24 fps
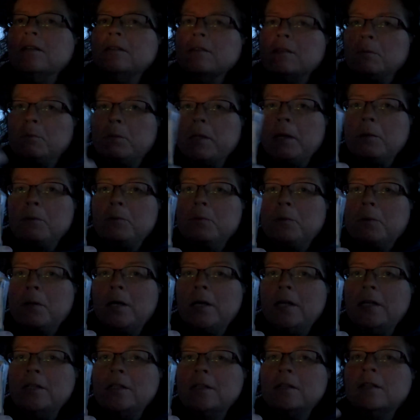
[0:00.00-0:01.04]
Sometimes
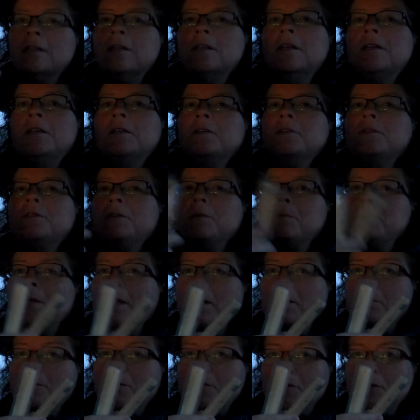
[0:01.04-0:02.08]
one,
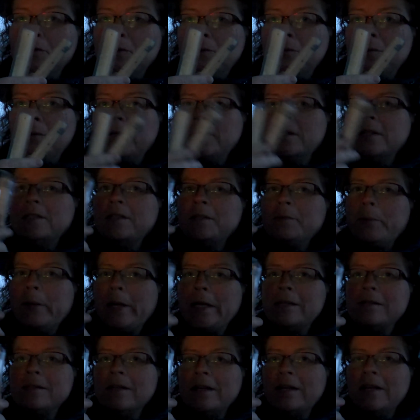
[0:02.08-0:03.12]
sometimes two,
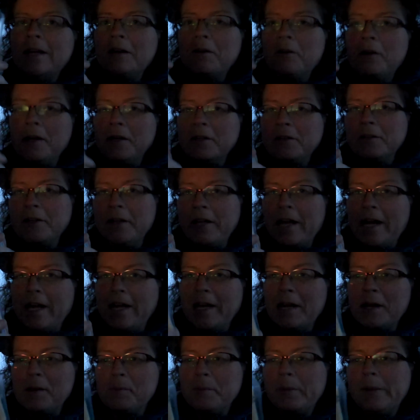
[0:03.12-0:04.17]
depends on how hungry I
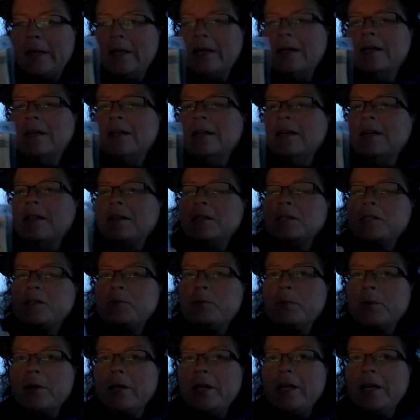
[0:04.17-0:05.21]
am.
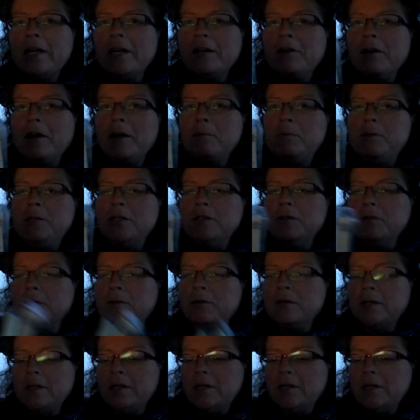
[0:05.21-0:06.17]
This morning I grabbed two.